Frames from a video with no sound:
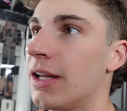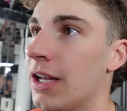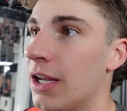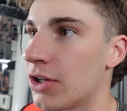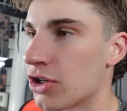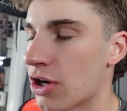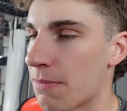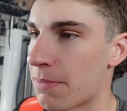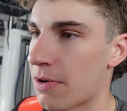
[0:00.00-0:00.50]
then he
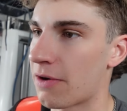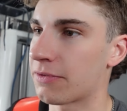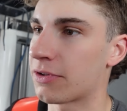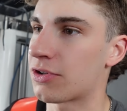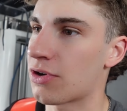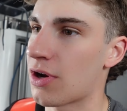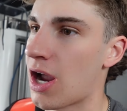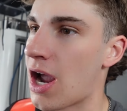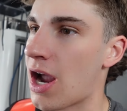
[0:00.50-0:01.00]
jumped off the
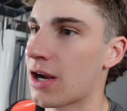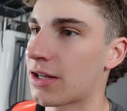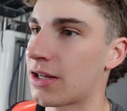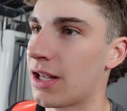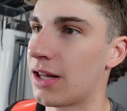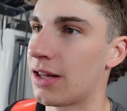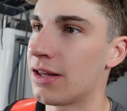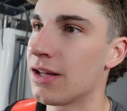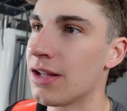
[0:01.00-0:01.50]
track,
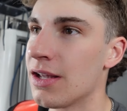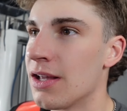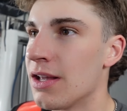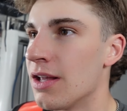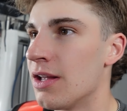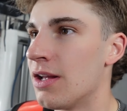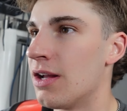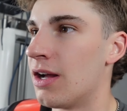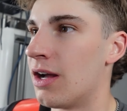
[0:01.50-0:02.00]
and
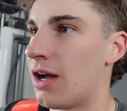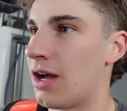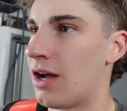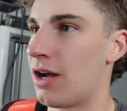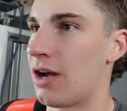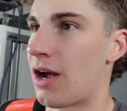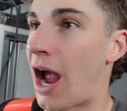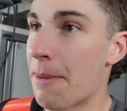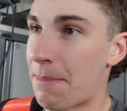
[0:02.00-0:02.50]

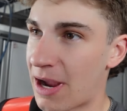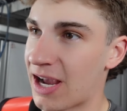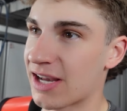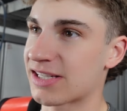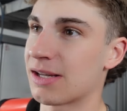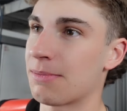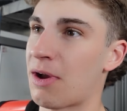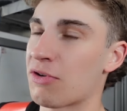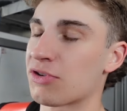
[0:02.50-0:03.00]
uh, I
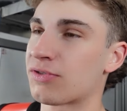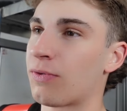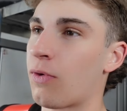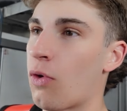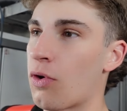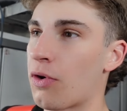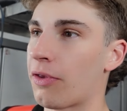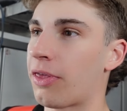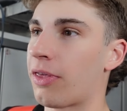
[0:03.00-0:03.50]
passed him, I was
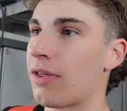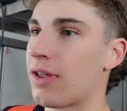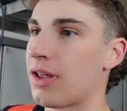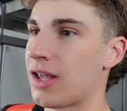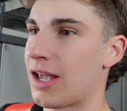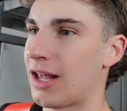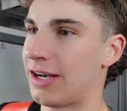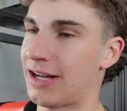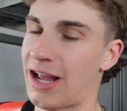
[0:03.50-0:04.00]
fourth,
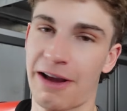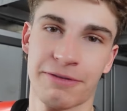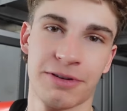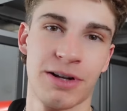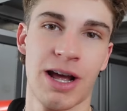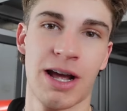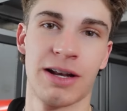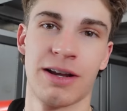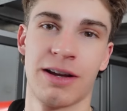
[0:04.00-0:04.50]
and then after
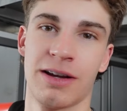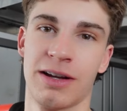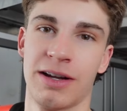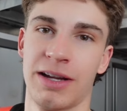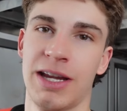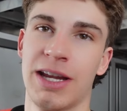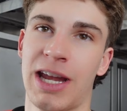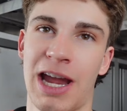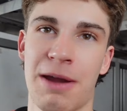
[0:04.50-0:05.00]
that, uh,
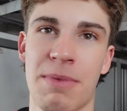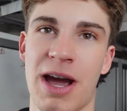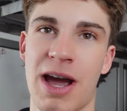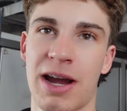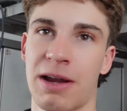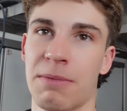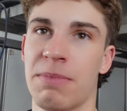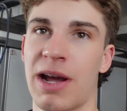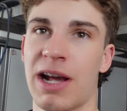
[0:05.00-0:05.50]
he came
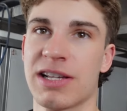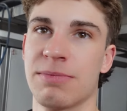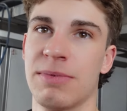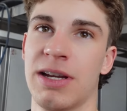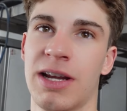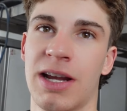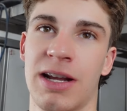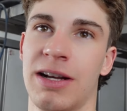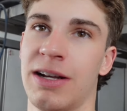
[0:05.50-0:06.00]
back and passed
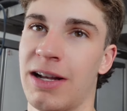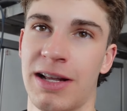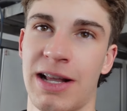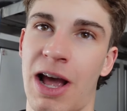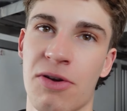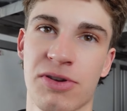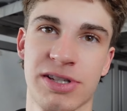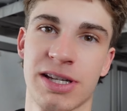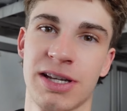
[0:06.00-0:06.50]
me again, and
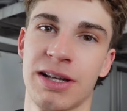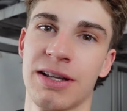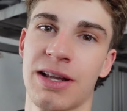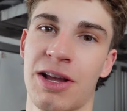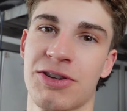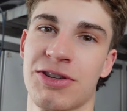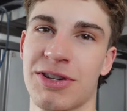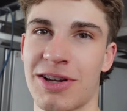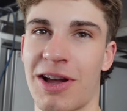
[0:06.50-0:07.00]
that was it.
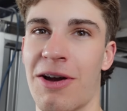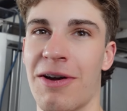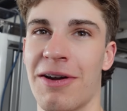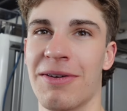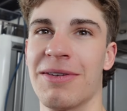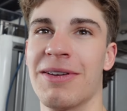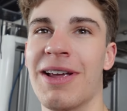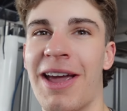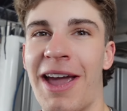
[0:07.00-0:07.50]
That's just how it
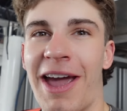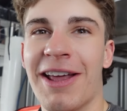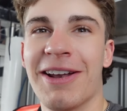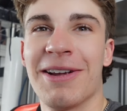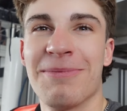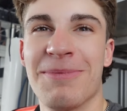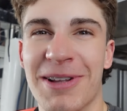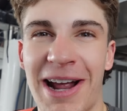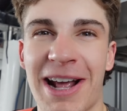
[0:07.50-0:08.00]

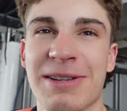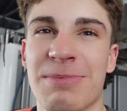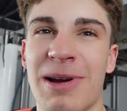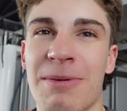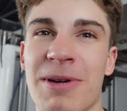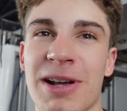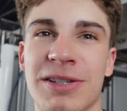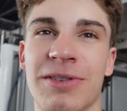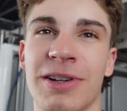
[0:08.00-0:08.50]
ended, but that's my
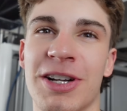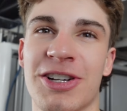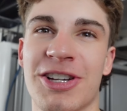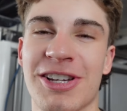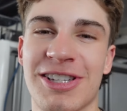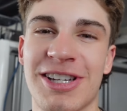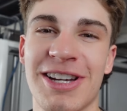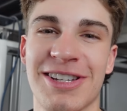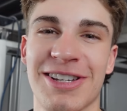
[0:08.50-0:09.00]
best finish
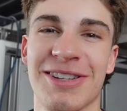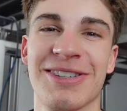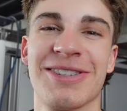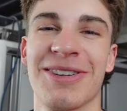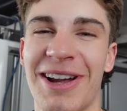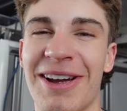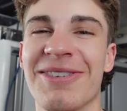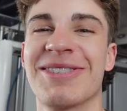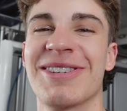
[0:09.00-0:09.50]
this season, so
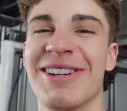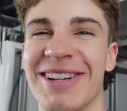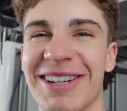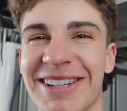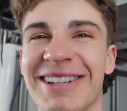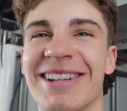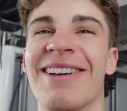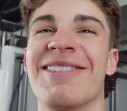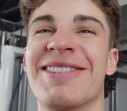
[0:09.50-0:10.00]
that was good.
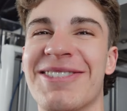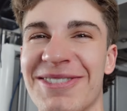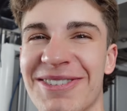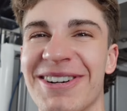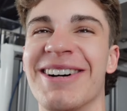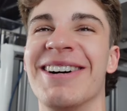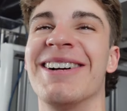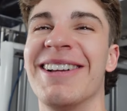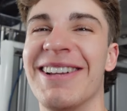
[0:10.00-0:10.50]
That was cool.
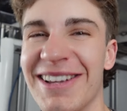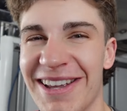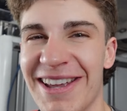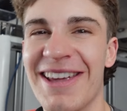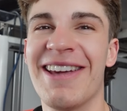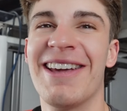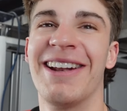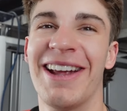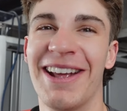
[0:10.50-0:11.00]
Hell
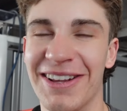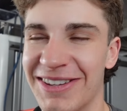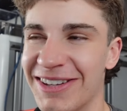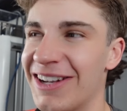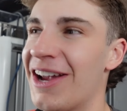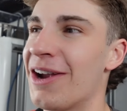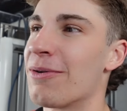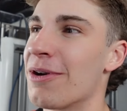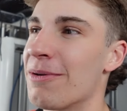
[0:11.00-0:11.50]
yeah. And
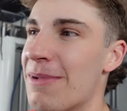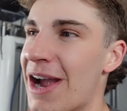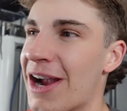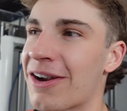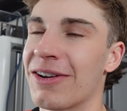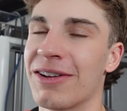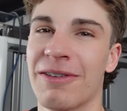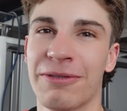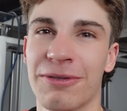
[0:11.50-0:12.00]
today we're
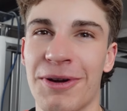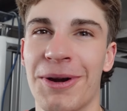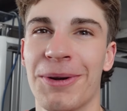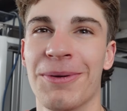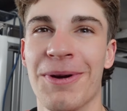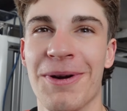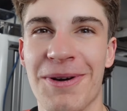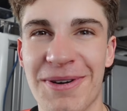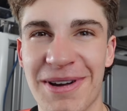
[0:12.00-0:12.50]
back on the front
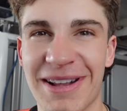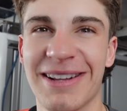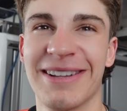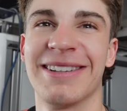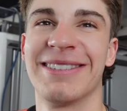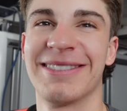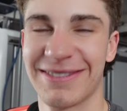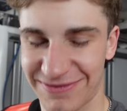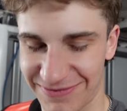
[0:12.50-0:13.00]
row,
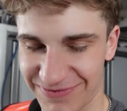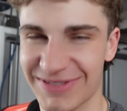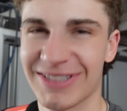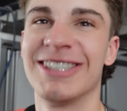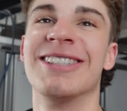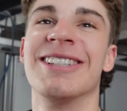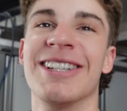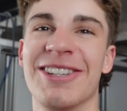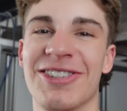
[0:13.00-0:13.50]

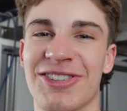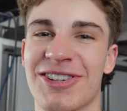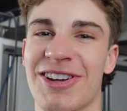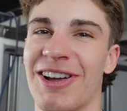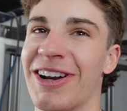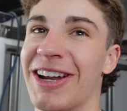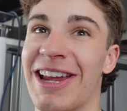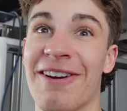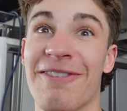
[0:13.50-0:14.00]
and just
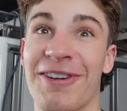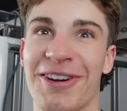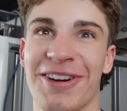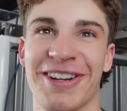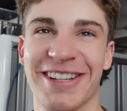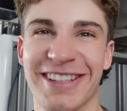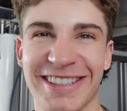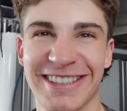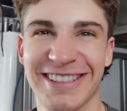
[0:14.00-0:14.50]
gonna give her.
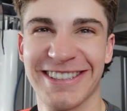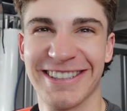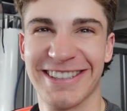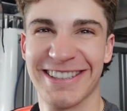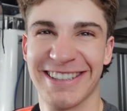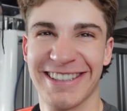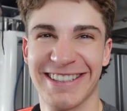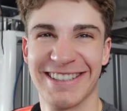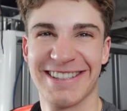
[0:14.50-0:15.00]
Gonna
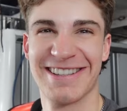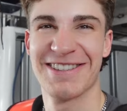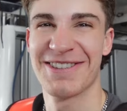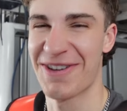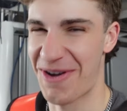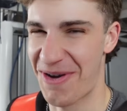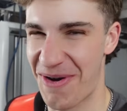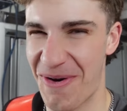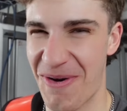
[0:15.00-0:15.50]
be another good
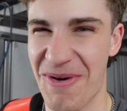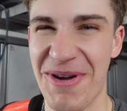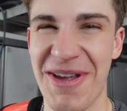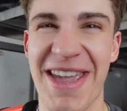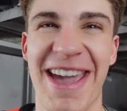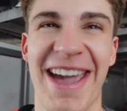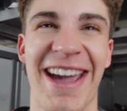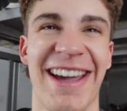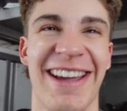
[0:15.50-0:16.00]
one. Oh
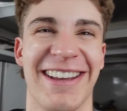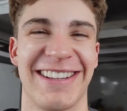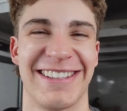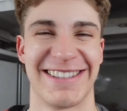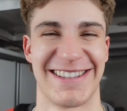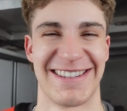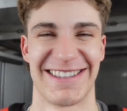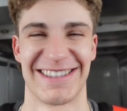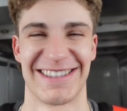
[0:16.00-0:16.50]
yeah. Hell